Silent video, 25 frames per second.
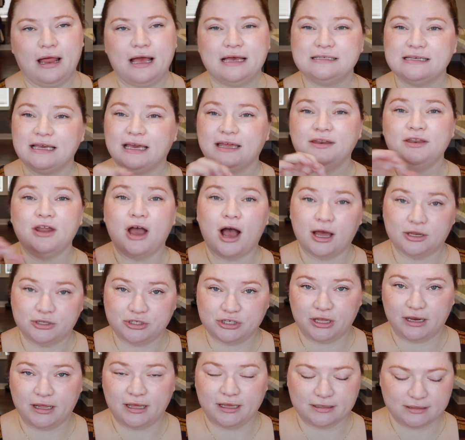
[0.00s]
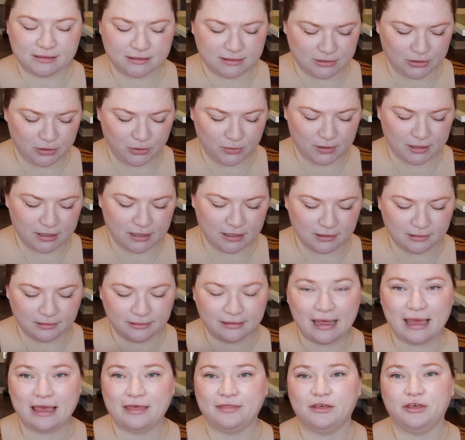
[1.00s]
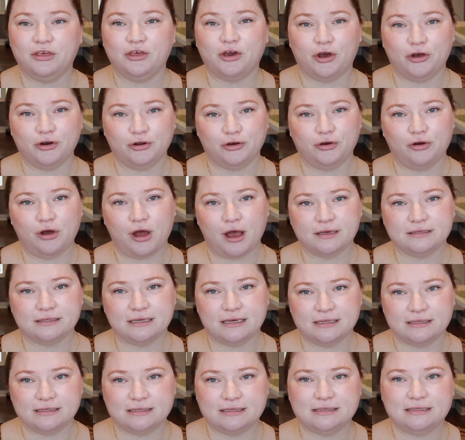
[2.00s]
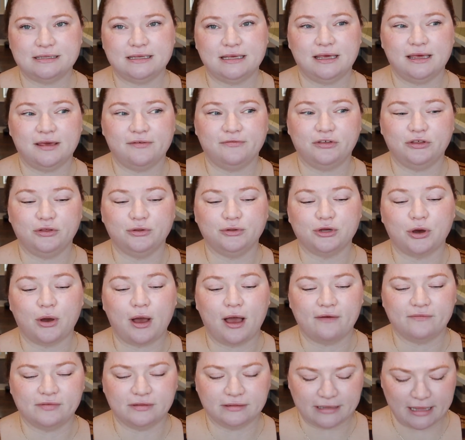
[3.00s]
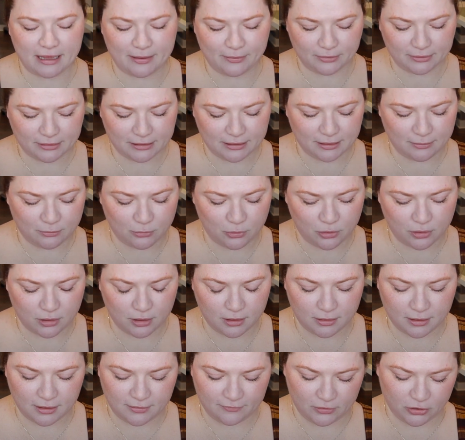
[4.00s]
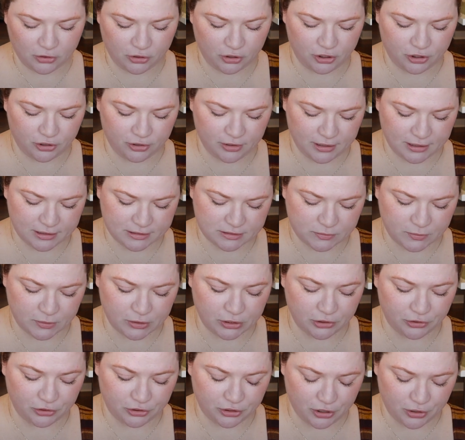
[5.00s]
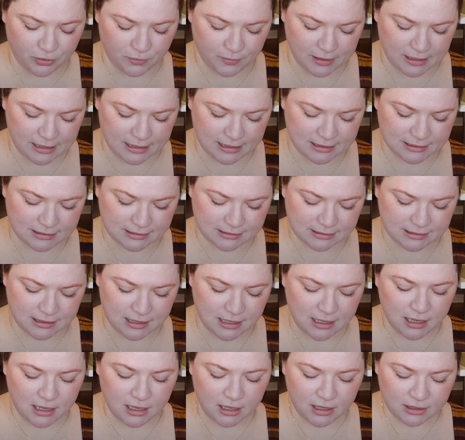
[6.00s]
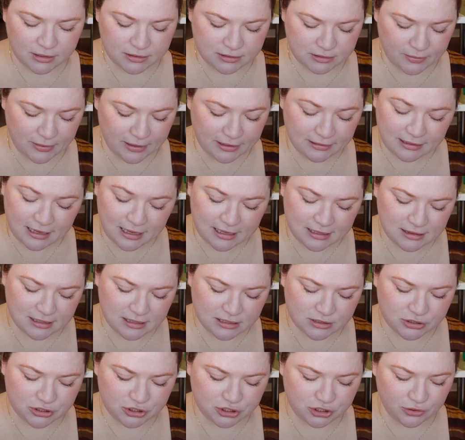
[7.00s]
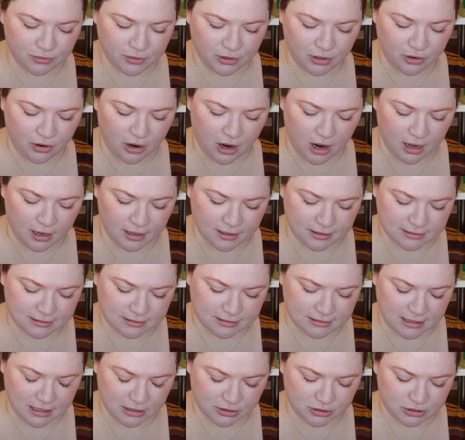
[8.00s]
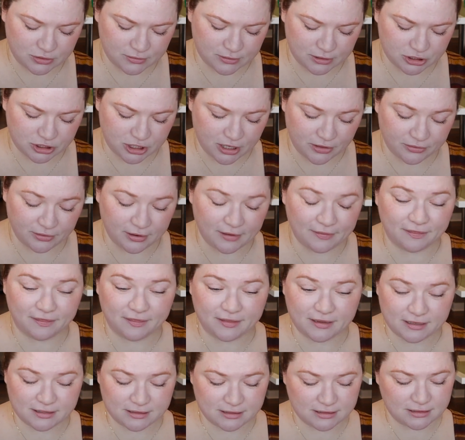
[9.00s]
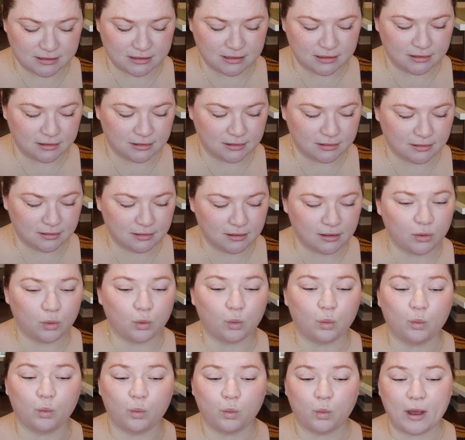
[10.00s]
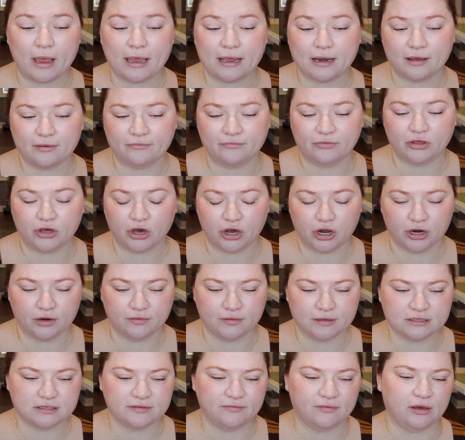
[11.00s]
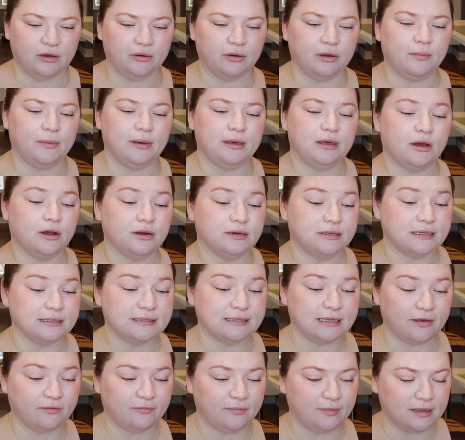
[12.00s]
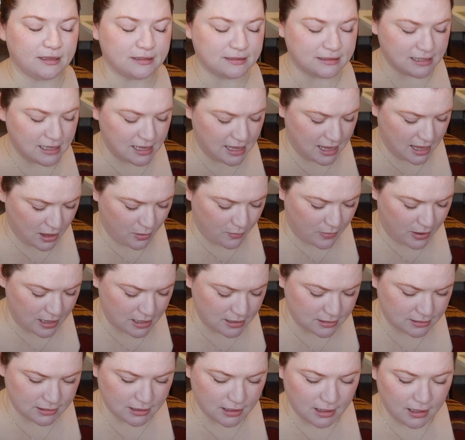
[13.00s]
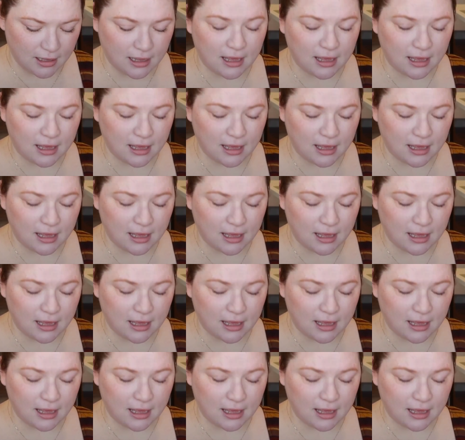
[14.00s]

It has like a notch in it. So you can lay the yarn across it and see if you don't have a label anymore, if you're curious what your yarn weight is. So I laid these two across next to each other, and this weight of yarn, this fingering weight yarn, does give me a DK weight.